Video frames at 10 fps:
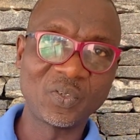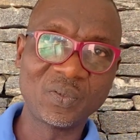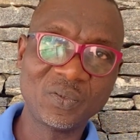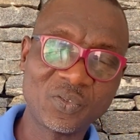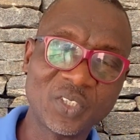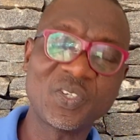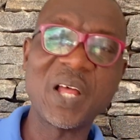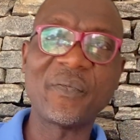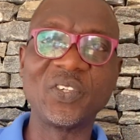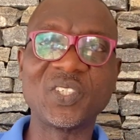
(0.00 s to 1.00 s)
structural
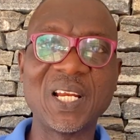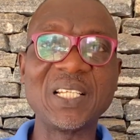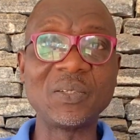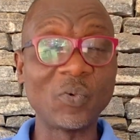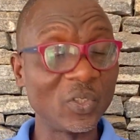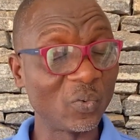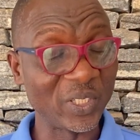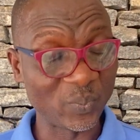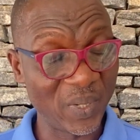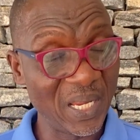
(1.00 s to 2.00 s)
functionalism want to
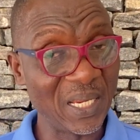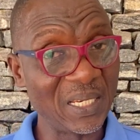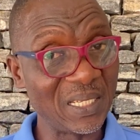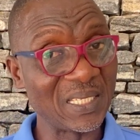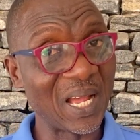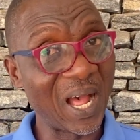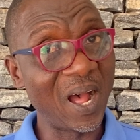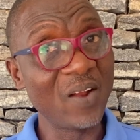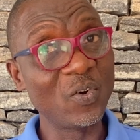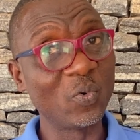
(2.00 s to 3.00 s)
explain is that
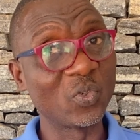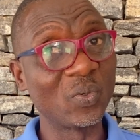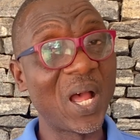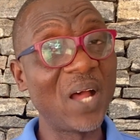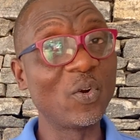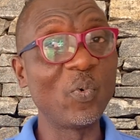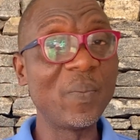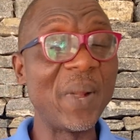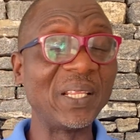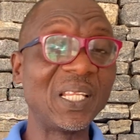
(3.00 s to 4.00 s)
how do we
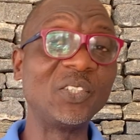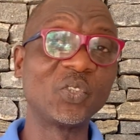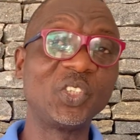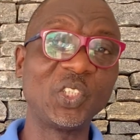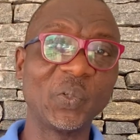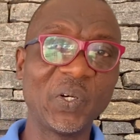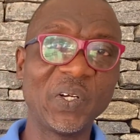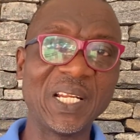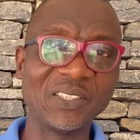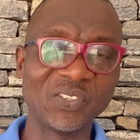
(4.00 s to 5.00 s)
maintain social
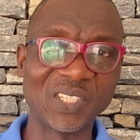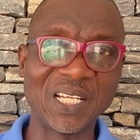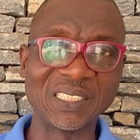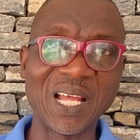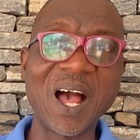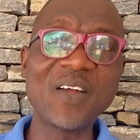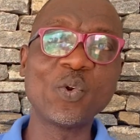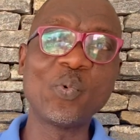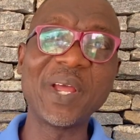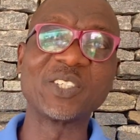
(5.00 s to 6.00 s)
order in society? How do
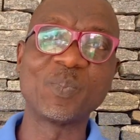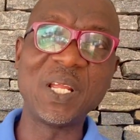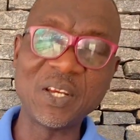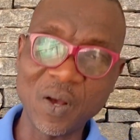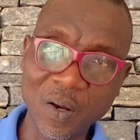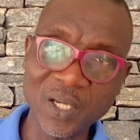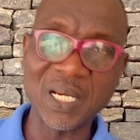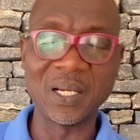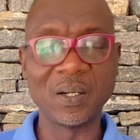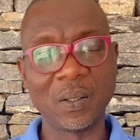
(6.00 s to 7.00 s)
we explain order
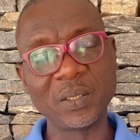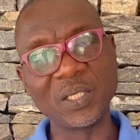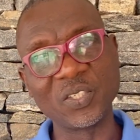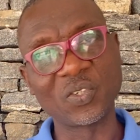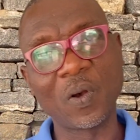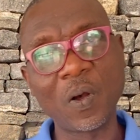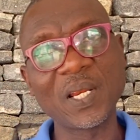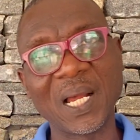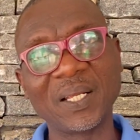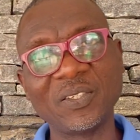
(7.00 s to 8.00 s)
or
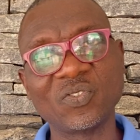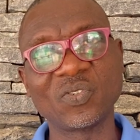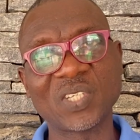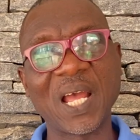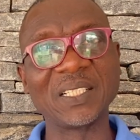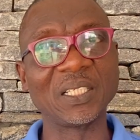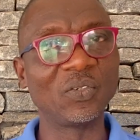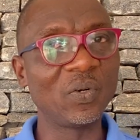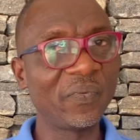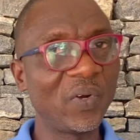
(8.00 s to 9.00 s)
disorder in society?
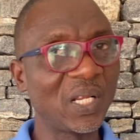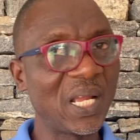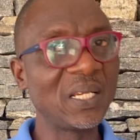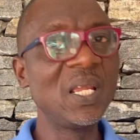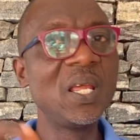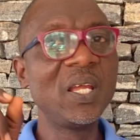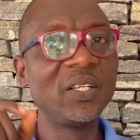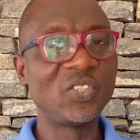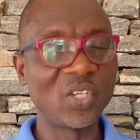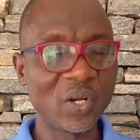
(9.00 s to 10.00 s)
Don't forget,
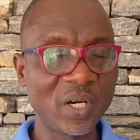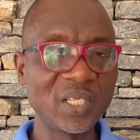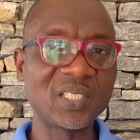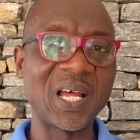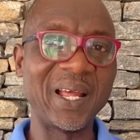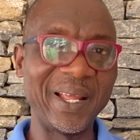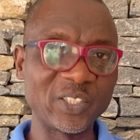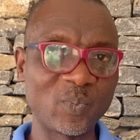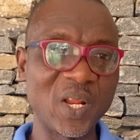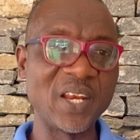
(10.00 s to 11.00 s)
theories are
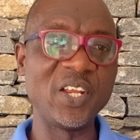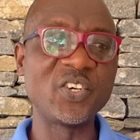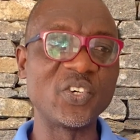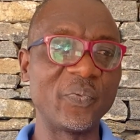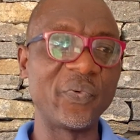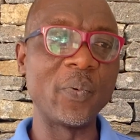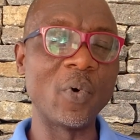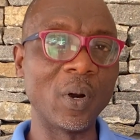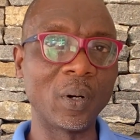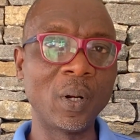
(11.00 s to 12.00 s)
explanatory
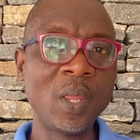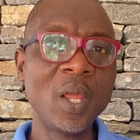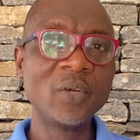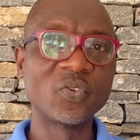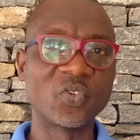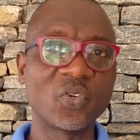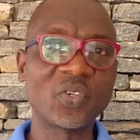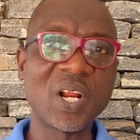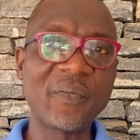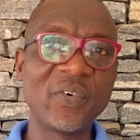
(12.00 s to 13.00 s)
framework. So
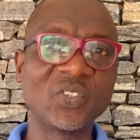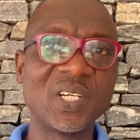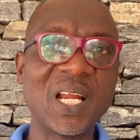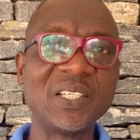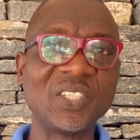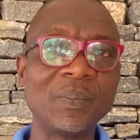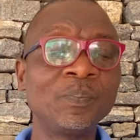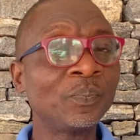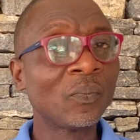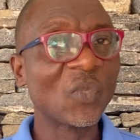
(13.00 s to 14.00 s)
structural functionalism
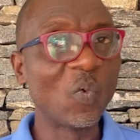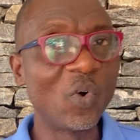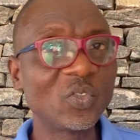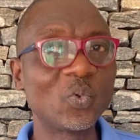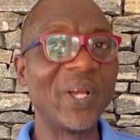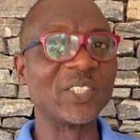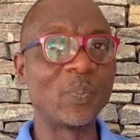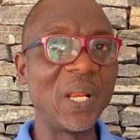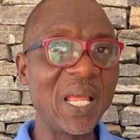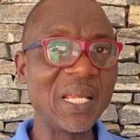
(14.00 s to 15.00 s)
wants to
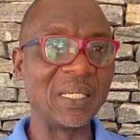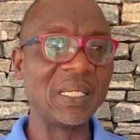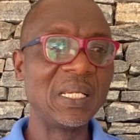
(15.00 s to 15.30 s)
explain